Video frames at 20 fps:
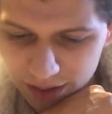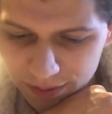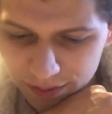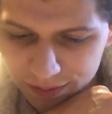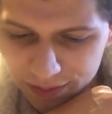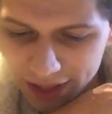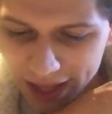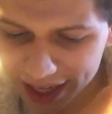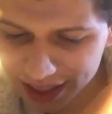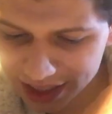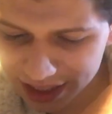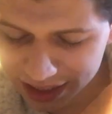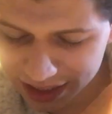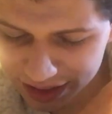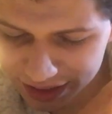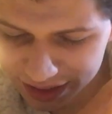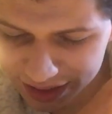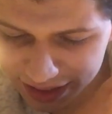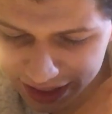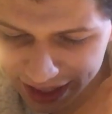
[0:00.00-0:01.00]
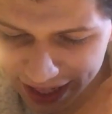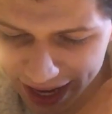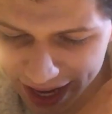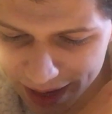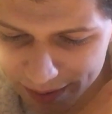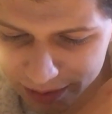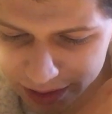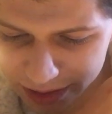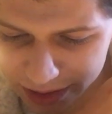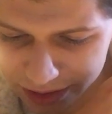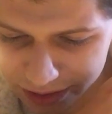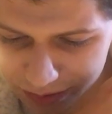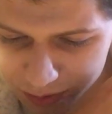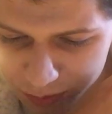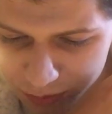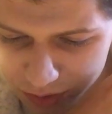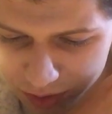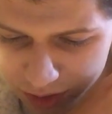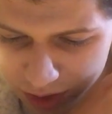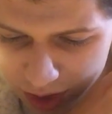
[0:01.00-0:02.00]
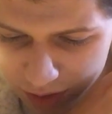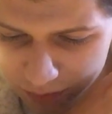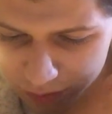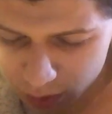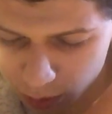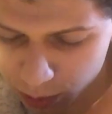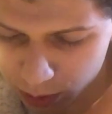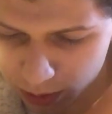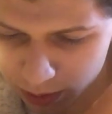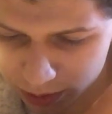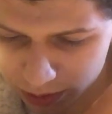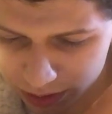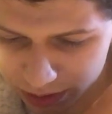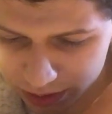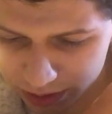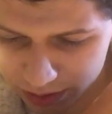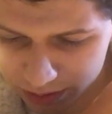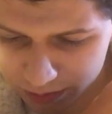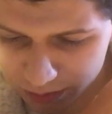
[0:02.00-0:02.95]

Flashing into the cavities of the worlds,